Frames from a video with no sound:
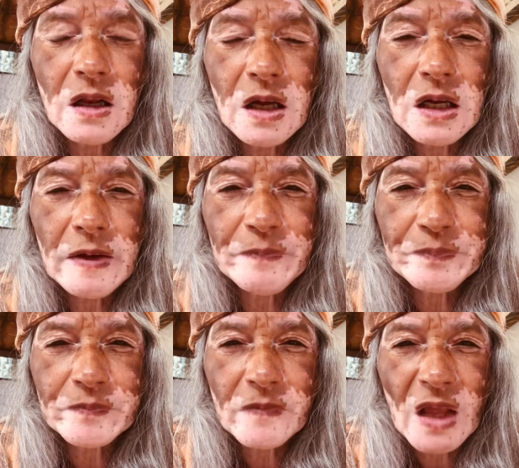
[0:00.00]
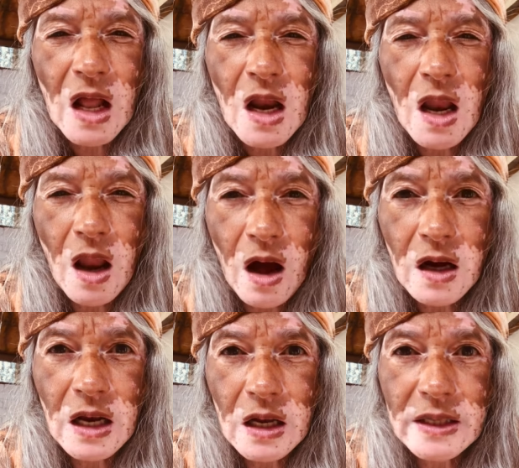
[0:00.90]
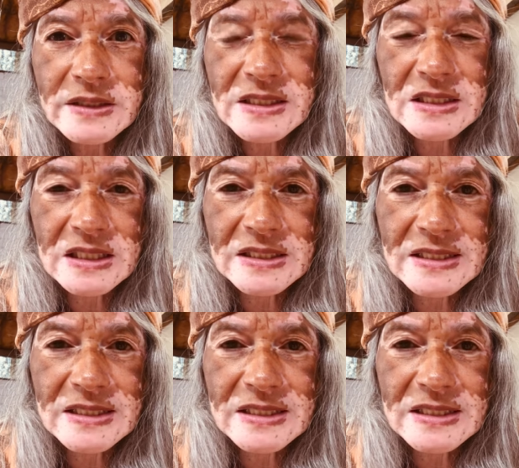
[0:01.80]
um, longer lasting.